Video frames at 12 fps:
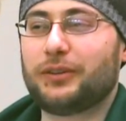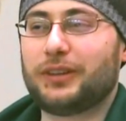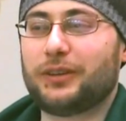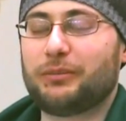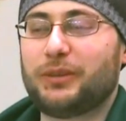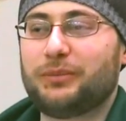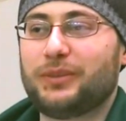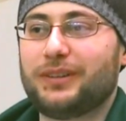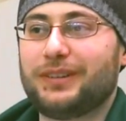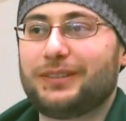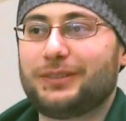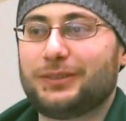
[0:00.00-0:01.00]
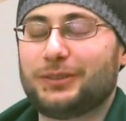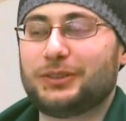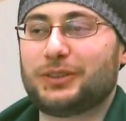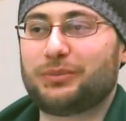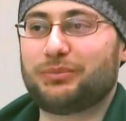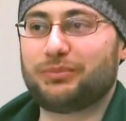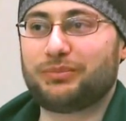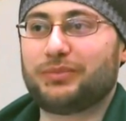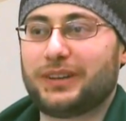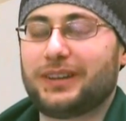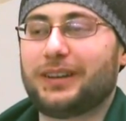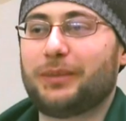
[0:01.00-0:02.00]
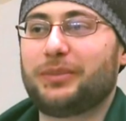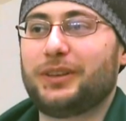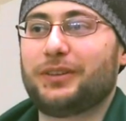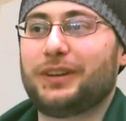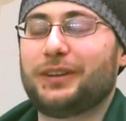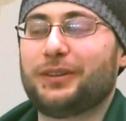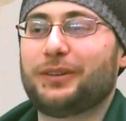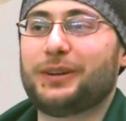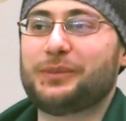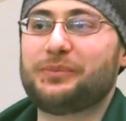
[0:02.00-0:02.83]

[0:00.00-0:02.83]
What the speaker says: remember to just bring it up here right now,